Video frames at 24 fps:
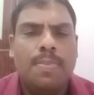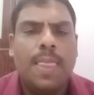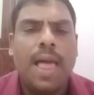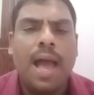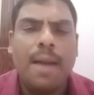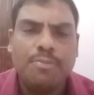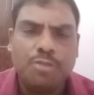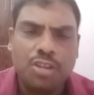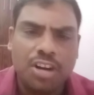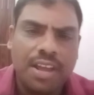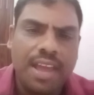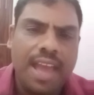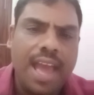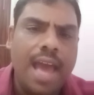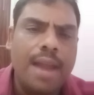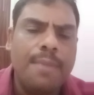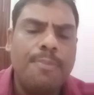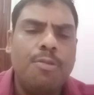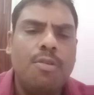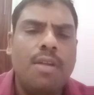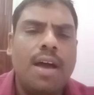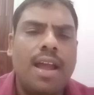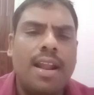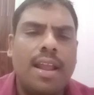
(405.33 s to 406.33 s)
After
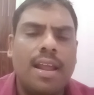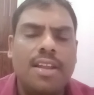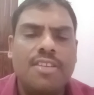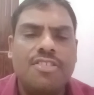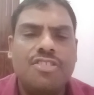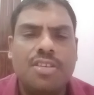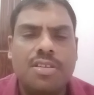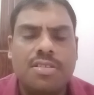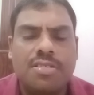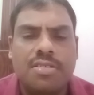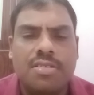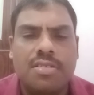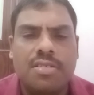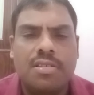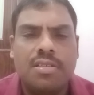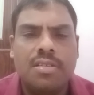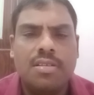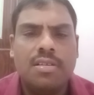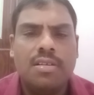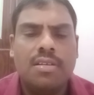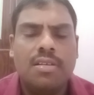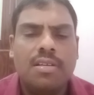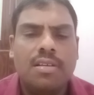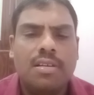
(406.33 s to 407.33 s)
careful analysis
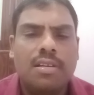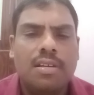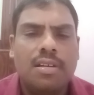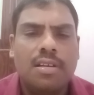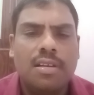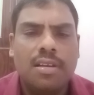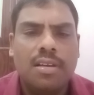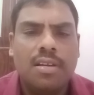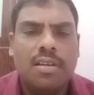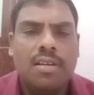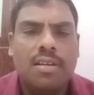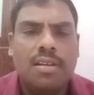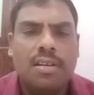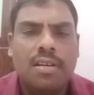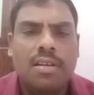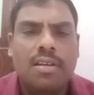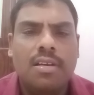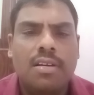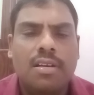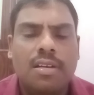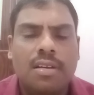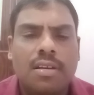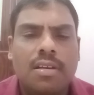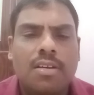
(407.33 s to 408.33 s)

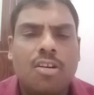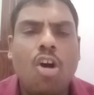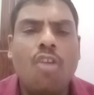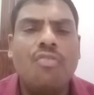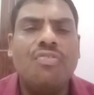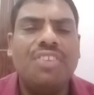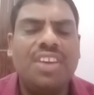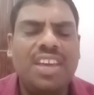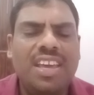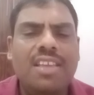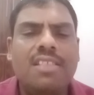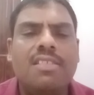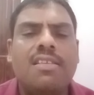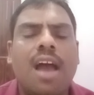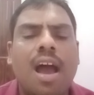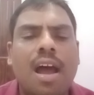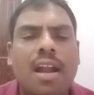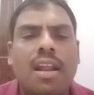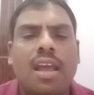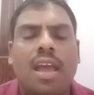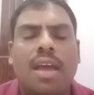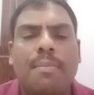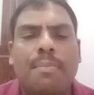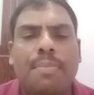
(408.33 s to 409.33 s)
of each
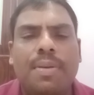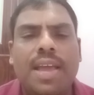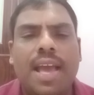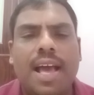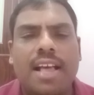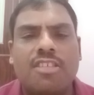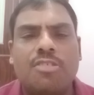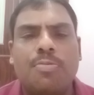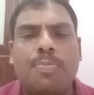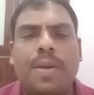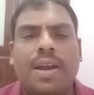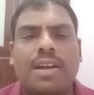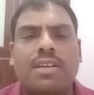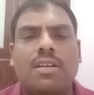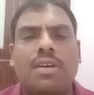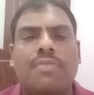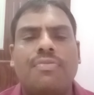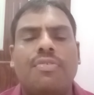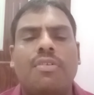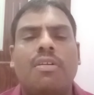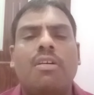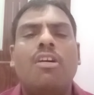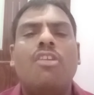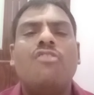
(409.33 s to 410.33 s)
and every aspect
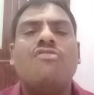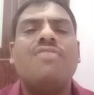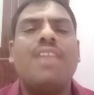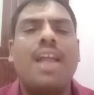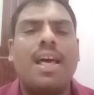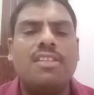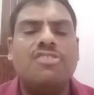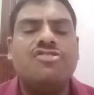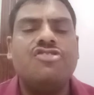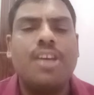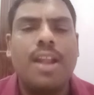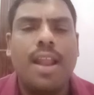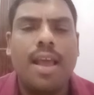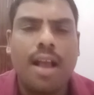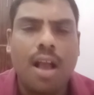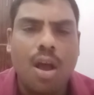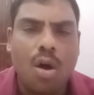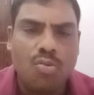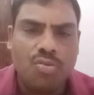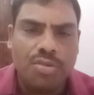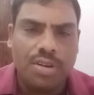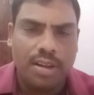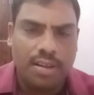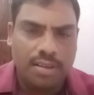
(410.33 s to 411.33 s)
of financial
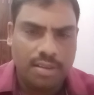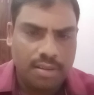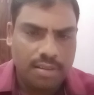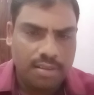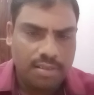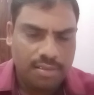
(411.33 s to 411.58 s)
accounting.